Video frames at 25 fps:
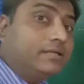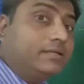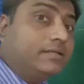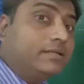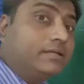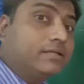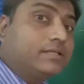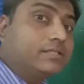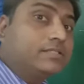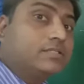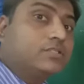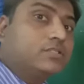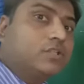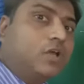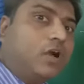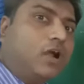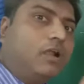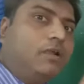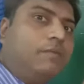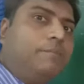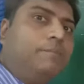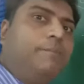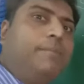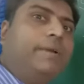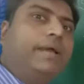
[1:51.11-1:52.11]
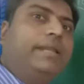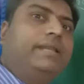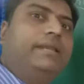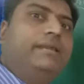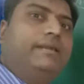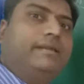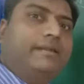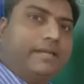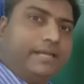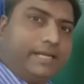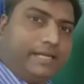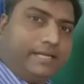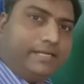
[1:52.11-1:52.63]
does not
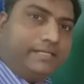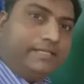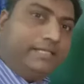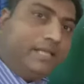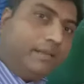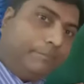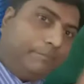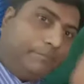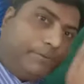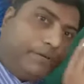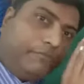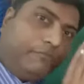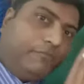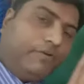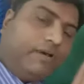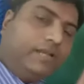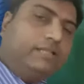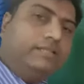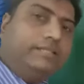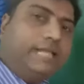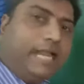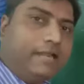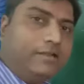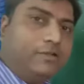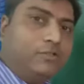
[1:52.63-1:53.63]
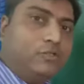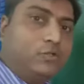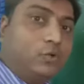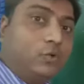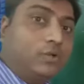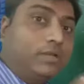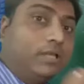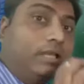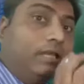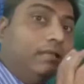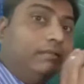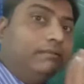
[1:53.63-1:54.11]
penetrate. They prefer that zone.